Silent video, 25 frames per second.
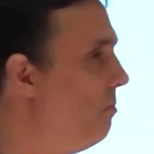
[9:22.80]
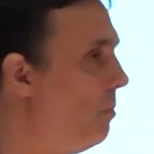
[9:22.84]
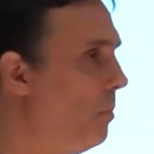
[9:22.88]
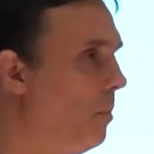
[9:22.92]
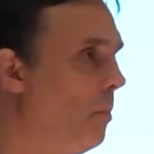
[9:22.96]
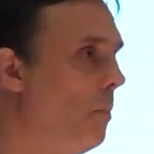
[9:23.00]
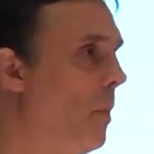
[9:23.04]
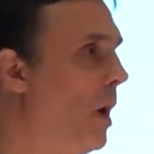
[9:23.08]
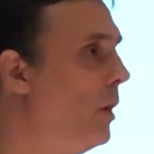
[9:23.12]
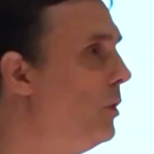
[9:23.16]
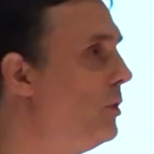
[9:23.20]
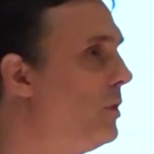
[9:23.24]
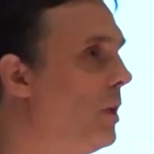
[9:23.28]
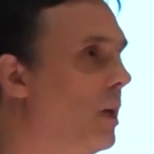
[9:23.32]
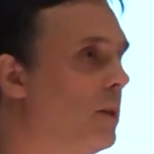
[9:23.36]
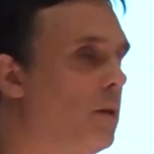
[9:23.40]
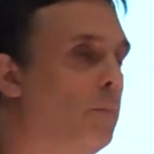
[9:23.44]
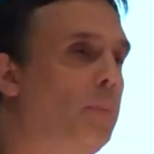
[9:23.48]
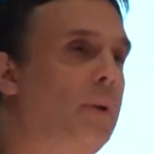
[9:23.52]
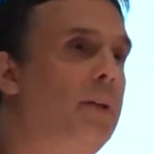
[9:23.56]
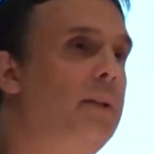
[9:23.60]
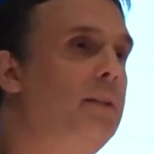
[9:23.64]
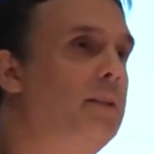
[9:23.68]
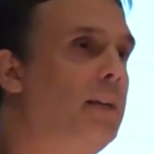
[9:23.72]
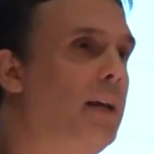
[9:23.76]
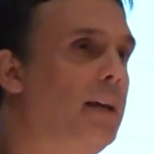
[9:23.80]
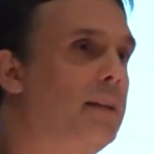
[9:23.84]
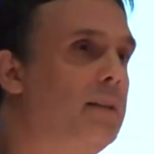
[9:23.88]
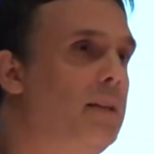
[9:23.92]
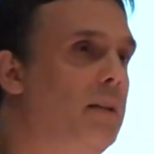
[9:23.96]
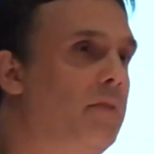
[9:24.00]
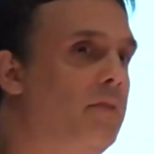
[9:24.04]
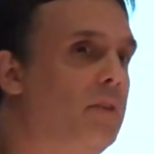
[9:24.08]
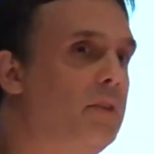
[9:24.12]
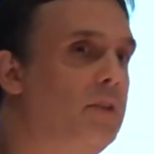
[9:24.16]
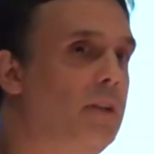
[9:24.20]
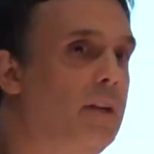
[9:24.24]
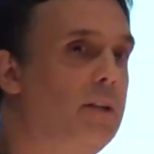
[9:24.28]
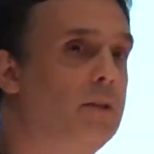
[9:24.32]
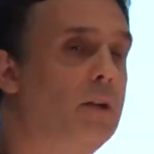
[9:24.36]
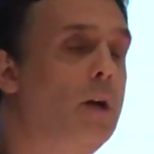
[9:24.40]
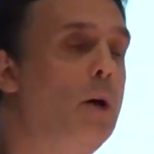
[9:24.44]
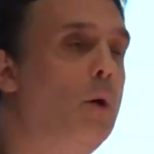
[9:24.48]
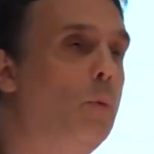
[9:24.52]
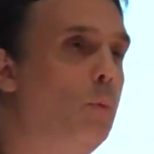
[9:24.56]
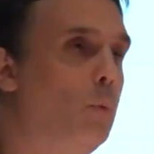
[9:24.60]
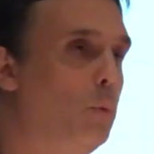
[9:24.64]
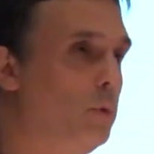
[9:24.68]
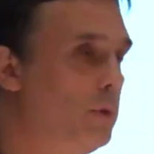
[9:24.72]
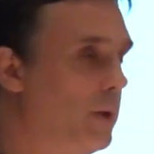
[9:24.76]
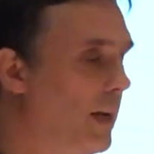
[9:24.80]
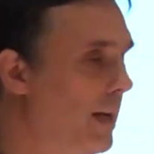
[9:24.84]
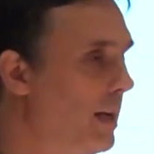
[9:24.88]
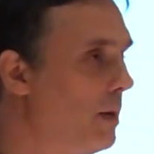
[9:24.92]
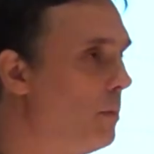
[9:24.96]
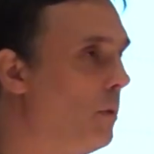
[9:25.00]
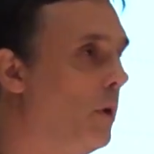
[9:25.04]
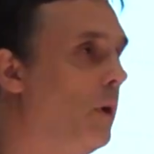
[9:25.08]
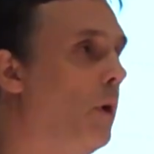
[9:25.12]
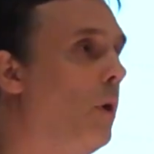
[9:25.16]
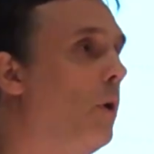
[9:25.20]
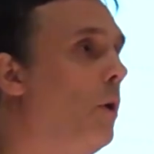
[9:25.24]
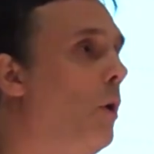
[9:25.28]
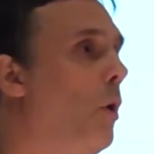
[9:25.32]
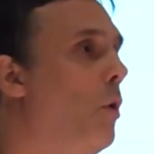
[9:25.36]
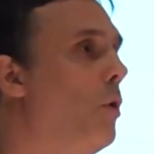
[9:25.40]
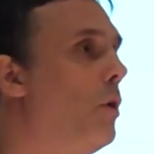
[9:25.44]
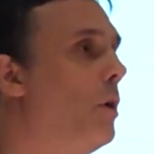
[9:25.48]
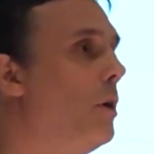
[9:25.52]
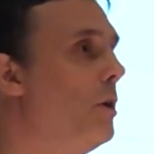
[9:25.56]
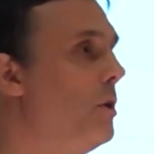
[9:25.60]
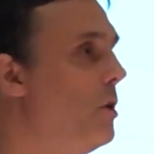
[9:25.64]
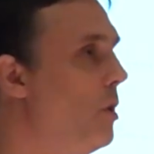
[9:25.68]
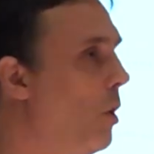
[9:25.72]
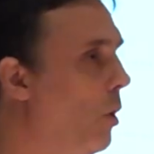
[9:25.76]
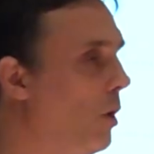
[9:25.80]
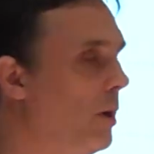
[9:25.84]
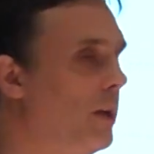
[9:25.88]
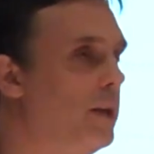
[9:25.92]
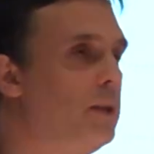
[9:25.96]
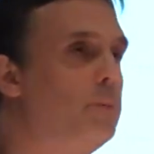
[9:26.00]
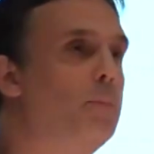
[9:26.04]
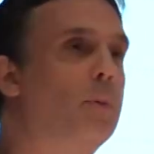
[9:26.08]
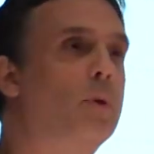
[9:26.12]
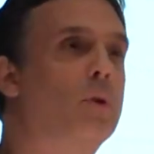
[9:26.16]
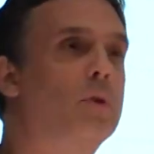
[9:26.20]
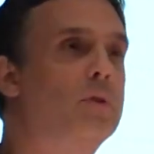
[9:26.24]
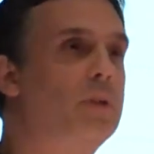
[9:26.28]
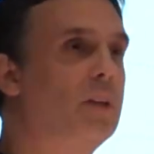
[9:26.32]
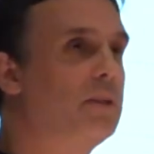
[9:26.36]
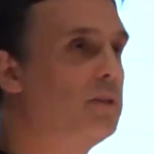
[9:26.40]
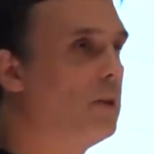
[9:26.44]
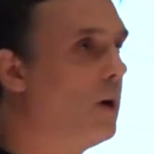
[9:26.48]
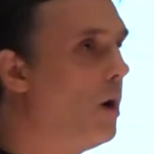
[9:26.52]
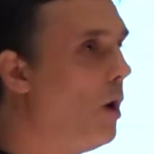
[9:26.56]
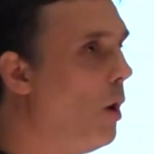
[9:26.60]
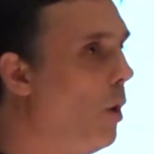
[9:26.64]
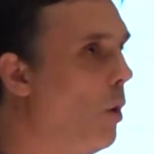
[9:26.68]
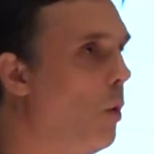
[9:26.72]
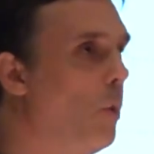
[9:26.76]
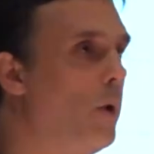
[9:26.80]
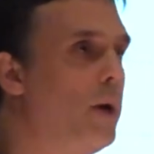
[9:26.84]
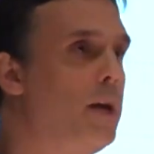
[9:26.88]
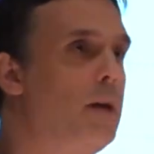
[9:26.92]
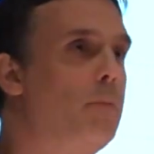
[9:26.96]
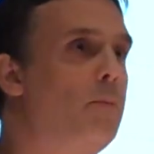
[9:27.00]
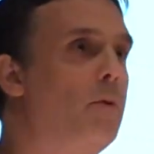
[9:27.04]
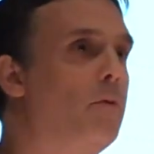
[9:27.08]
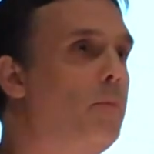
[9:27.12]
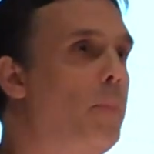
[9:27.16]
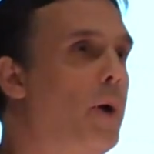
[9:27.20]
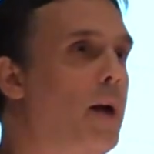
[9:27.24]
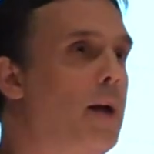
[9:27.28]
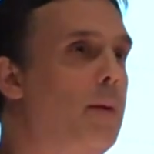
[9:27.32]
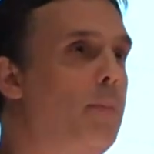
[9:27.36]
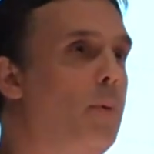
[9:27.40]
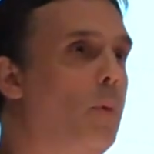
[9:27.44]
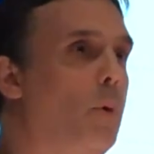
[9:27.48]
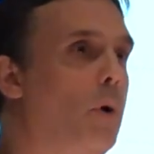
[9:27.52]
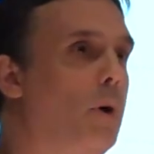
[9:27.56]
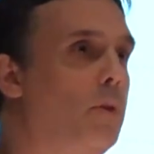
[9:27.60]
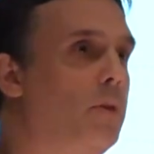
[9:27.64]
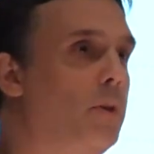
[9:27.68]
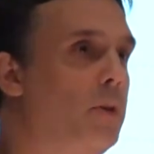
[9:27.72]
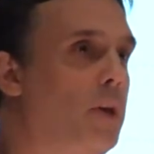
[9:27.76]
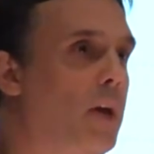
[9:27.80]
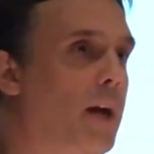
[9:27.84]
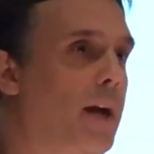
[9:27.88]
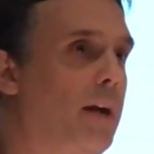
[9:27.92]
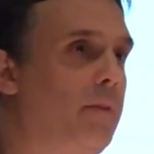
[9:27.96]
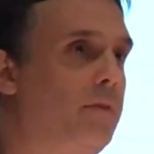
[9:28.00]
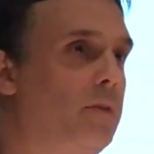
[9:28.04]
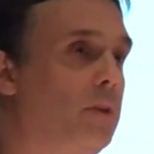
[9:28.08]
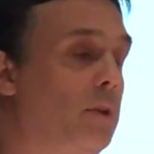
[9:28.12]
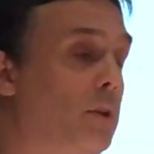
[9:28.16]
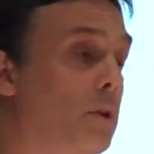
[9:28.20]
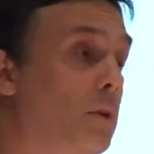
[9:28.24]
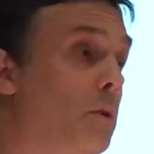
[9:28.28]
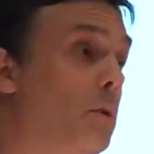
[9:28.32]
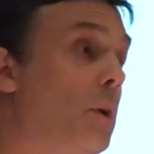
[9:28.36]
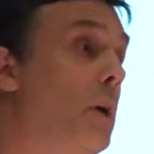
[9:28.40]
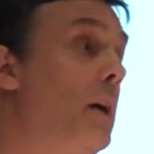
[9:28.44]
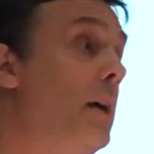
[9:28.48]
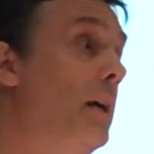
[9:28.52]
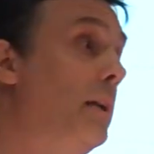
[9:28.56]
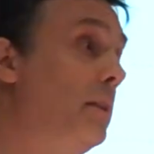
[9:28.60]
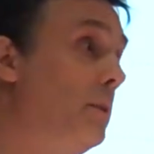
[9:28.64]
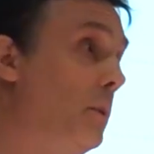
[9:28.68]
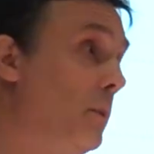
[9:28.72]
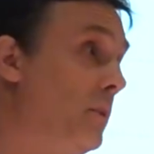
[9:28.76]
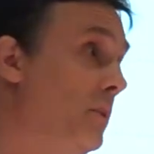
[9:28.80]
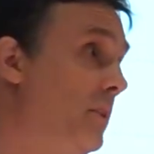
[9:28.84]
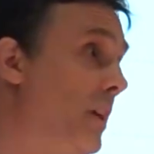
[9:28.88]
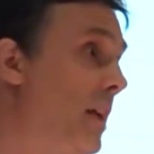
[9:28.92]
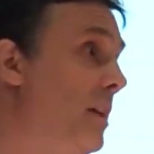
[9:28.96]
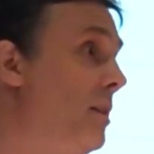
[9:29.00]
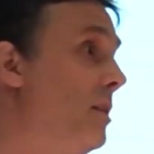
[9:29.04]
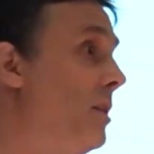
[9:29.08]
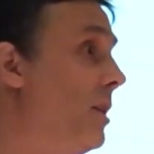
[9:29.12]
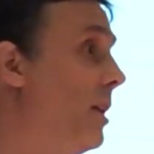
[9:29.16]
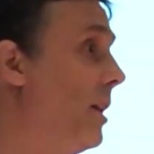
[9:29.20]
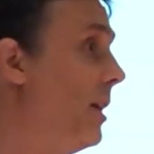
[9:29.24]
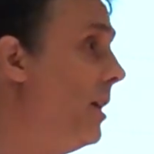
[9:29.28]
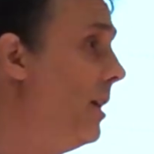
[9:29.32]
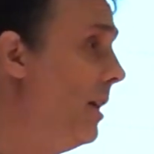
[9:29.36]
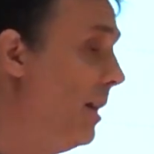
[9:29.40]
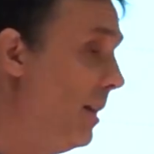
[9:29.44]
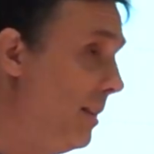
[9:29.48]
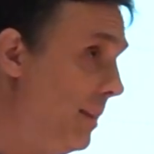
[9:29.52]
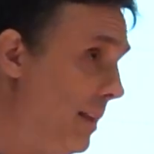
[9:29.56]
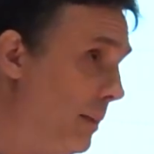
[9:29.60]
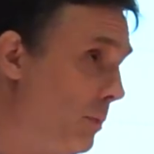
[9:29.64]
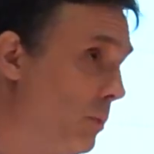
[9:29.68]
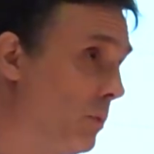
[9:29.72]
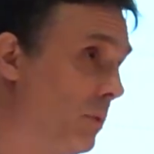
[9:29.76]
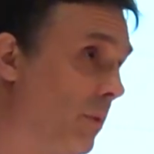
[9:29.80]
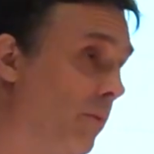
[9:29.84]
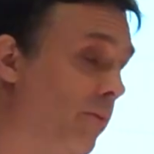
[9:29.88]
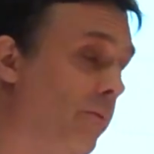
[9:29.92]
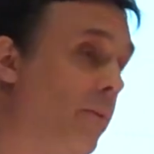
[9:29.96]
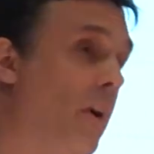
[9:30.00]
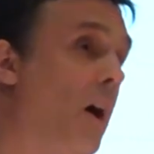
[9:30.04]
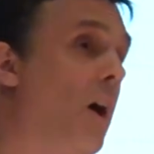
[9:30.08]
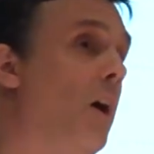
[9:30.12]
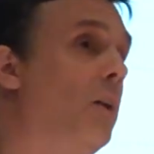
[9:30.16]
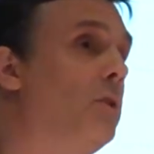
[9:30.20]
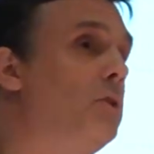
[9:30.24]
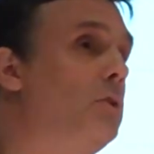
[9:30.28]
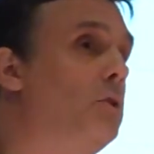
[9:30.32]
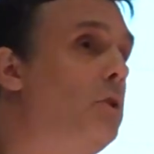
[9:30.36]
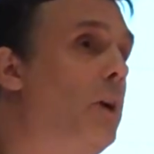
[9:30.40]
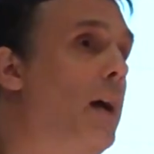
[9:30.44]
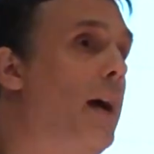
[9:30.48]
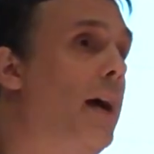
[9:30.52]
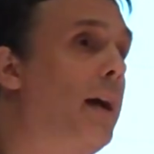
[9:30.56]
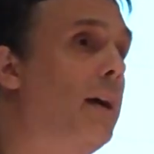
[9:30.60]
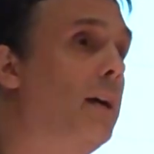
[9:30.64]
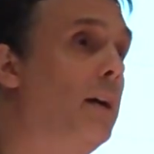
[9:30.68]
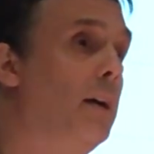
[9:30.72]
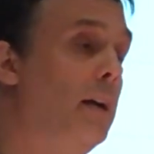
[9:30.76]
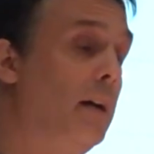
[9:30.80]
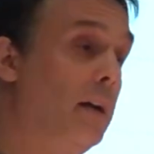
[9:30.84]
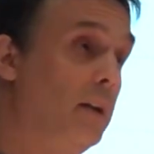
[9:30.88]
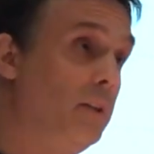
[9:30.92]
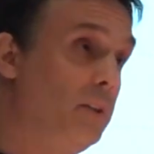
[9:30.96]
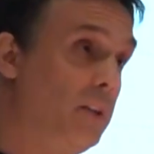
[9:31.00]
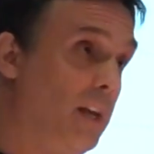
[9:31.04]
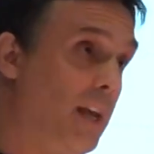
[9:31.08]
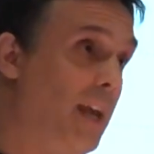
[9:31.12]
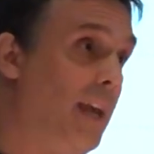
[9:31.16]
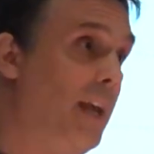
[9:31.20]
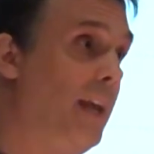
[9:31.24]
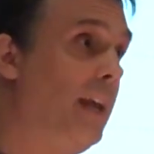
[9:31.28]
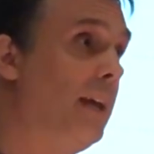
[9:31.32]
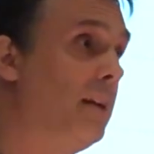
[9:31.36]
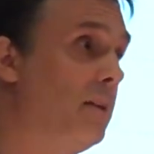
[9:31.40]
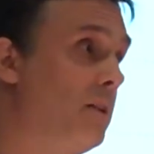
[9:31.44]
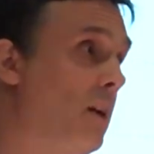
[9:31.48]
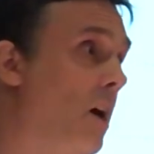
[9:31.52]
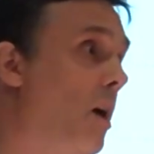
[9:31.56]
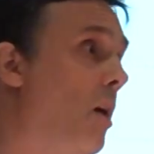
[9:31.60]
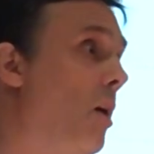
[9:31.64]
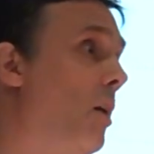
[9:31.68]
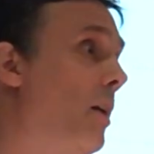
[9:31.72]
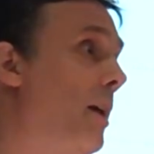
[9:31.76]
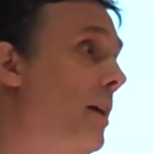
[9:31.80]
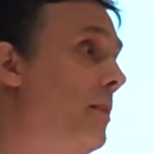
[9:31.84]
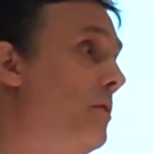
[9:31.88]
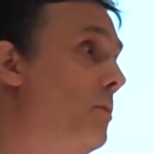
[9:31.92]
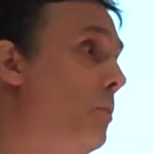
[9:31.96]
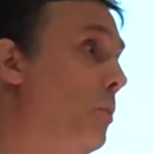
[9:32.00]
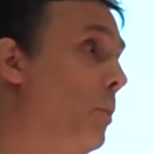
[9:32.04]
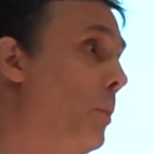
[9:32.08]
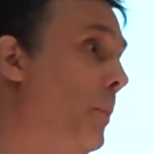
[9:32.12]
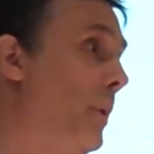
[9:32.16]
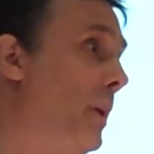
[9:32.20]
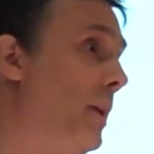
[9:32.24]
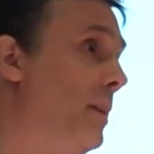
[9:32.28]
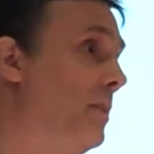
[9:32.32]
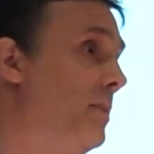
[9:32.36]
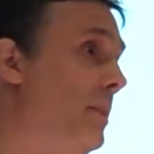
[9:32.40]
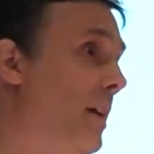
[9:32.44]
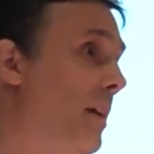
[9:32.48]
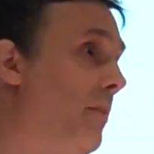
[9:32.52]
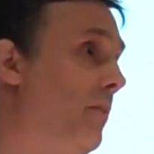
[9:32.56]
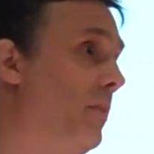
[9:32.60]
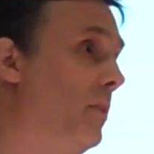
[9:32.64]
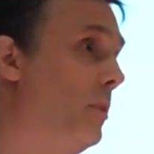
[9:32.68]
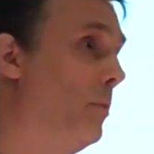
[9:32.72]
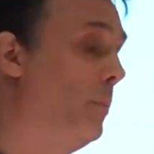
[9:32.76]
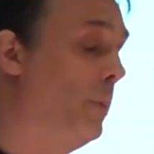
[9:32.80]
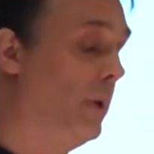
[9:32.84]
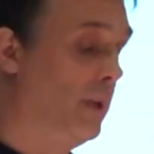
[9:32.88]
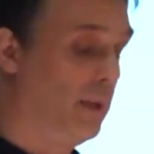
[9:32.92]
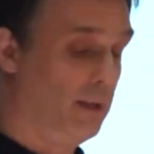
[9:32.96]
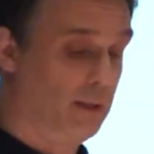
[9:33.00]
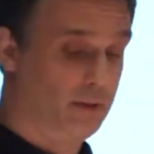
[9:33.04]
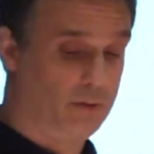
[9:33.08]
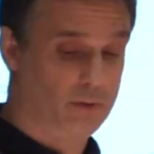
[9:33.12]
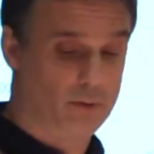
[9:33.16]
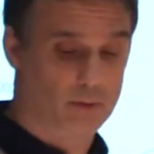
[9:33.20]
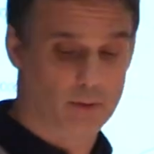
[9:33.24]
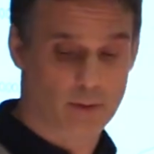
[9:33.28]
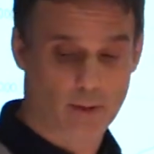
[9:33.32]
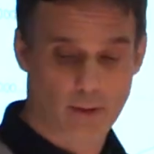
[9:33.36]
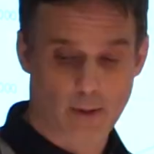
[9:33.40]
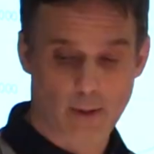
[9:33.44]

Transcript: Most other police activities will take you a lot longer, not least because there's a whole heap of paperwork that you have to do. So essentially, this was a fast track to hitting targets that were being set for the police.